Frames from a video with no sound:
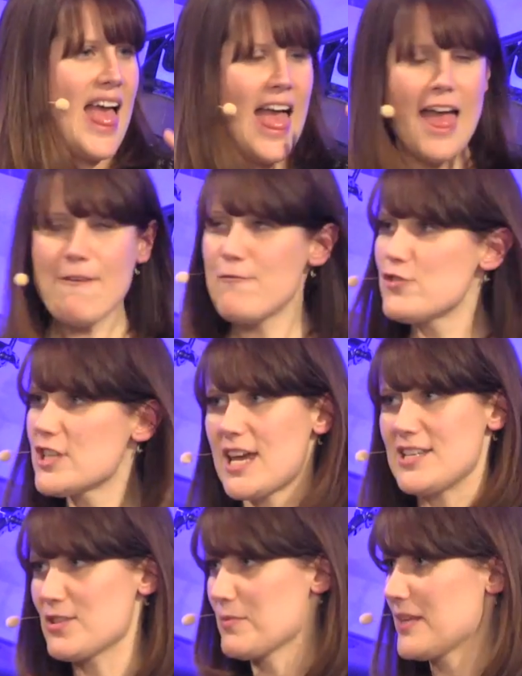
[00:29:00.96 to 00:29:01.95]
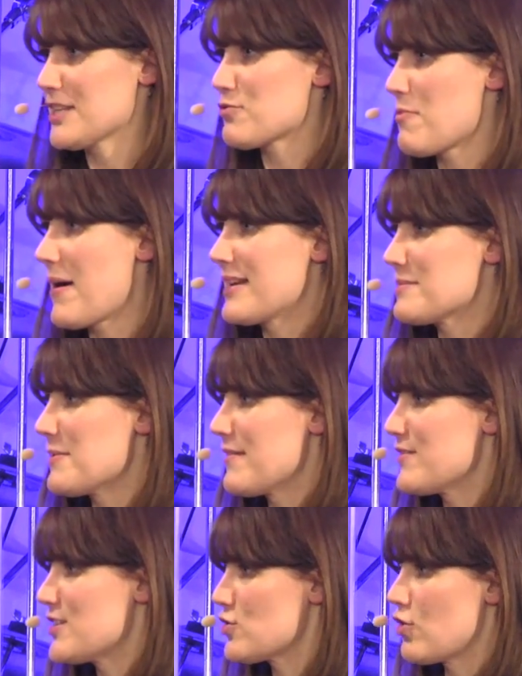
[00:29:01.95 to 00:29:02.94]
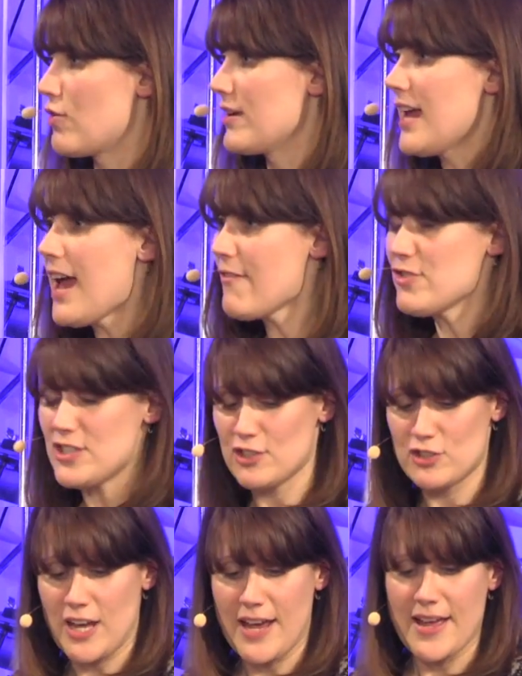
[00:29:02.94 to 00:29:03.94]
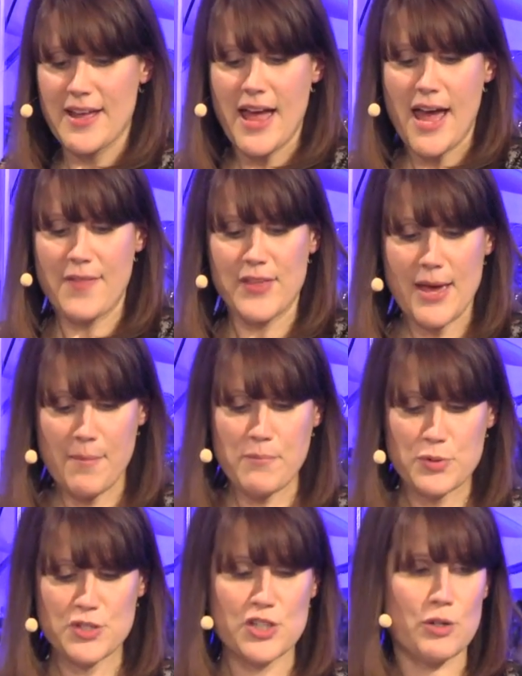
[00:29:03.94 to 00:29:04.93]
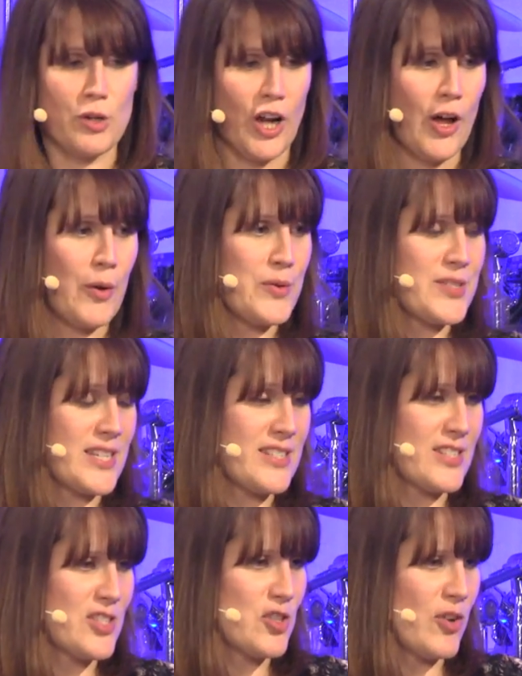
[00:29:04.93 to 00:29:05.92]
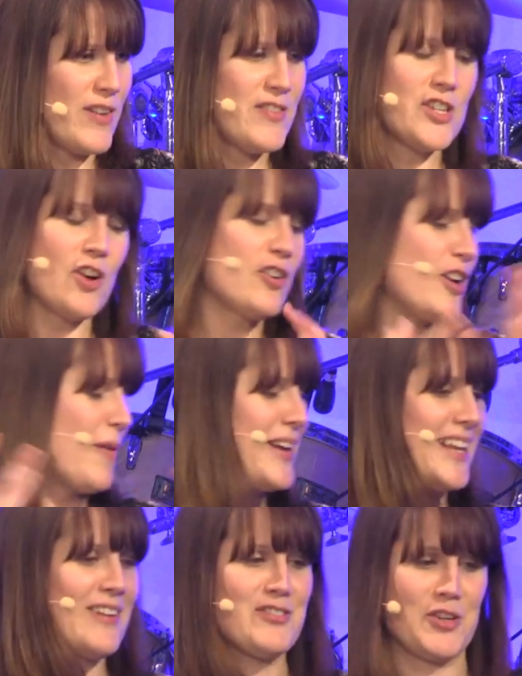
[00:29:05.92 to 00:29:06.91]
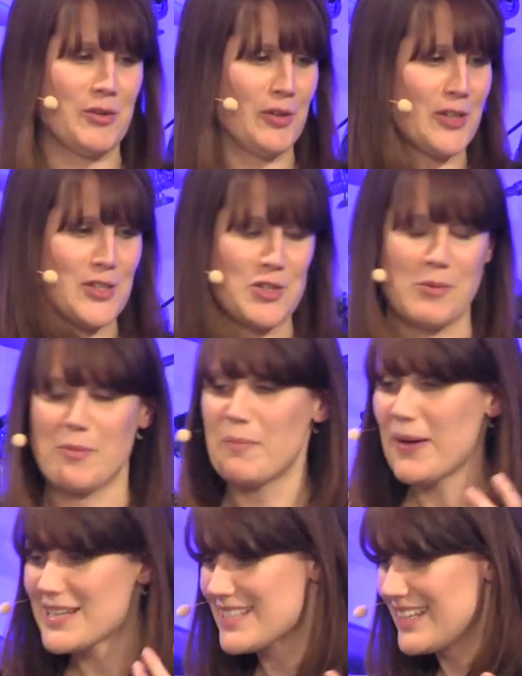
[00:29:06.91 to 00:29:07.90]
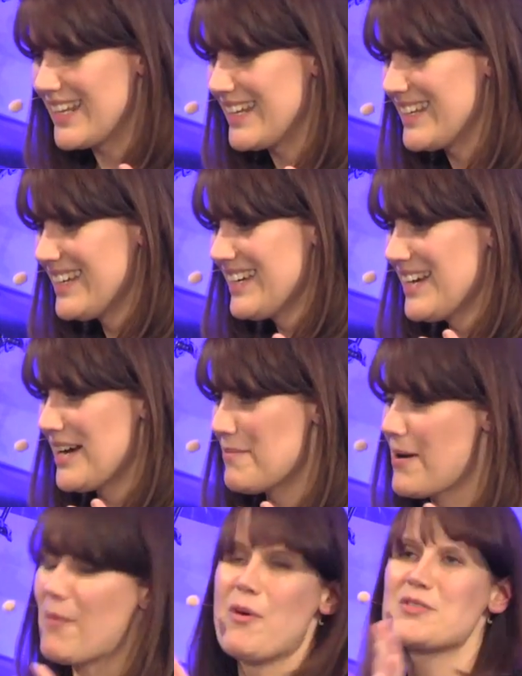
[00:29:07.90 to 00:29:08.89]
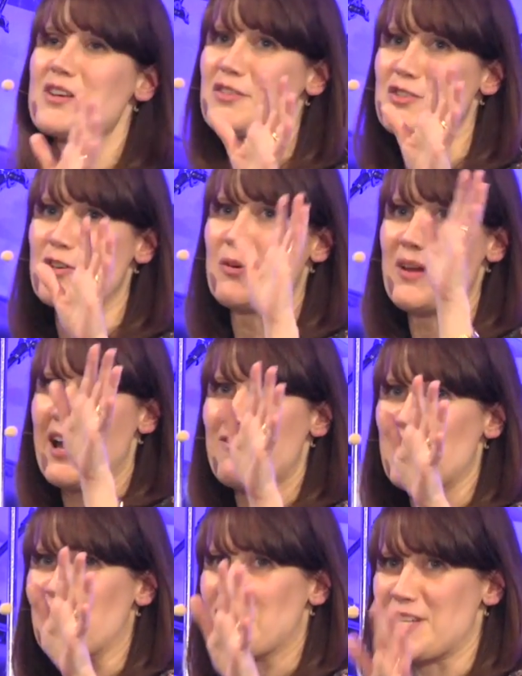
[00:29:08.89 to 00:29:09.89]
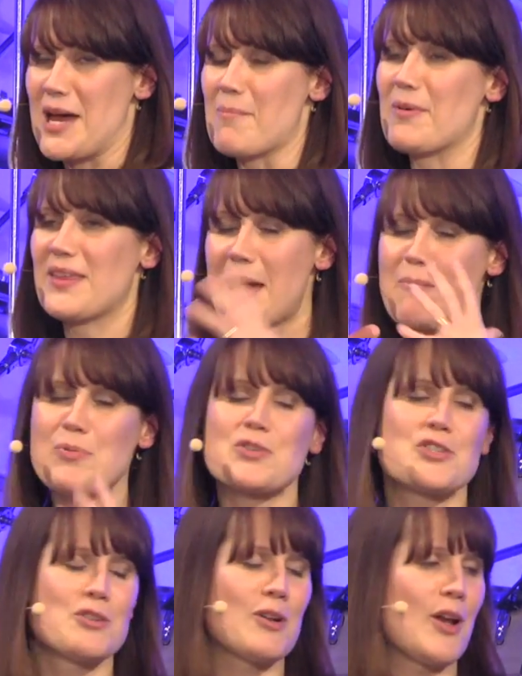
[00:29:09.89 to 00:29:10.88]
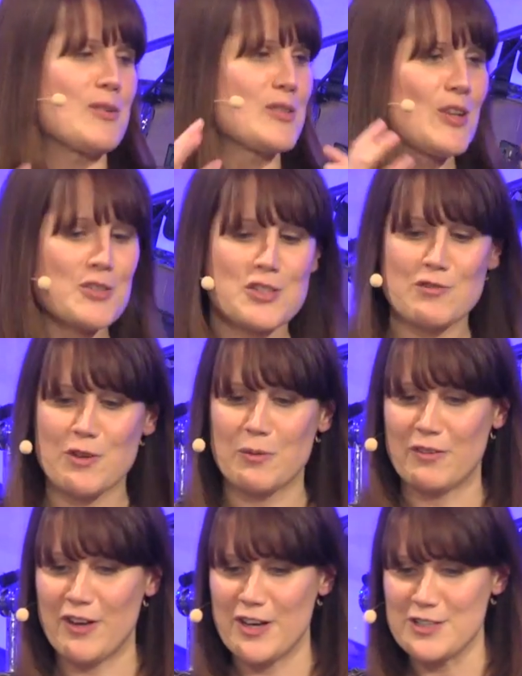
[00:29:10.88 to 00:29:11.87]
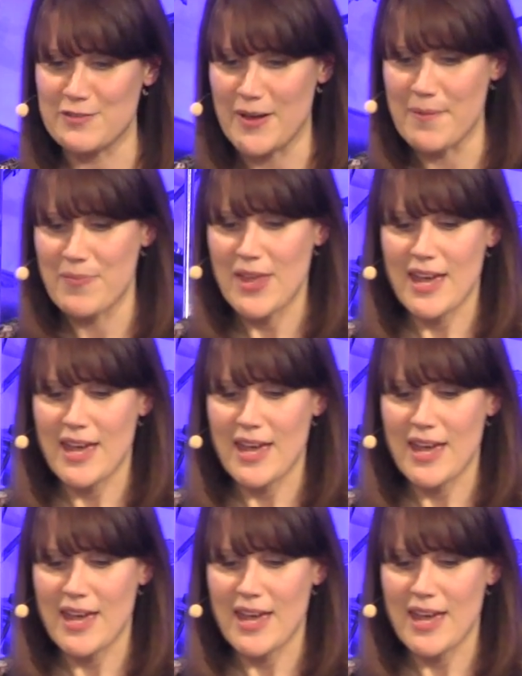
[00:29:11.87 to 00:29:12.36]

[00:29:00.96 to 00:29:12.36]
Every day, something is reminding me of this story, every single day. And The Emperor's New Clothes is the story. If you don't know it, you'll have to go and look it up. But basically, um, I won't tell the story, I've not got time. But The Emperor's New Clothes, lots of you will have heard of it.